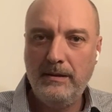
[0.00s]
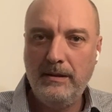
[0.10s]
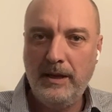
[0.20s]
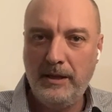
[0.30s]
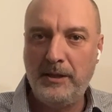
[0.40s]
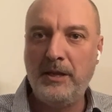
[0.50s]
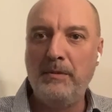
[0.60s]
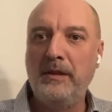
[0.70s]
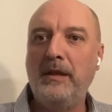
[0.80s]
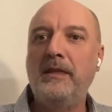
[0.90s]
It is
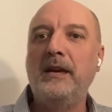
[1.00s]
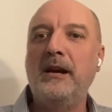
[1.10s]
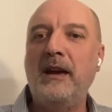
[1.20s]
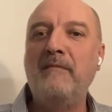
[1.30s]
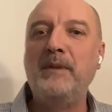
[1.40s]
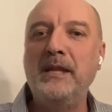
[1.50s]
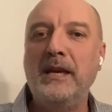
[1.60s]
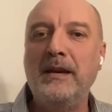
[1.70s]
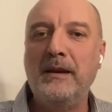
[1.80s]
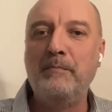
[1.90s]
something that they have been
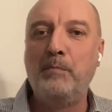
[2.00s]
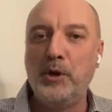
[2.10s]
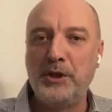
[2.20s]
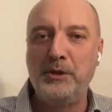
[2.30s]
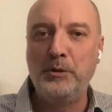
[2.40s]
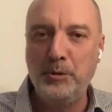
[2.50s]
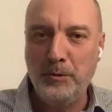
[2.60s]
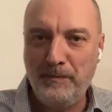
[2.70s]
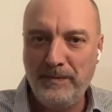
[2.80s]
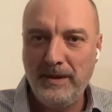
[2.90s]
pushed to do.
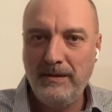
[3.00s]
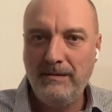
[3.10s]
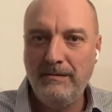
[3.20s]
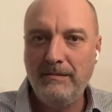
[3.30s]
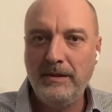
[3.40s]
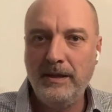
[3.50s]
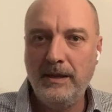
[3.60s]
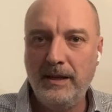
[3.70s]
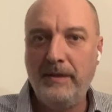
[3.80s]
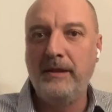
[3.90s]

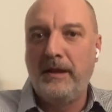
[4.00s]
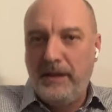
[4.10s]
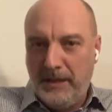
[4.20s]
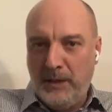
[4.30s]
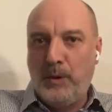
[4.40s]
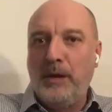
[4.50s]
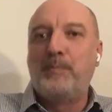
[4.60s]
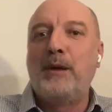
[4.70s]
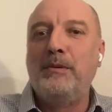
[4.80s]
And I think that this is where the problem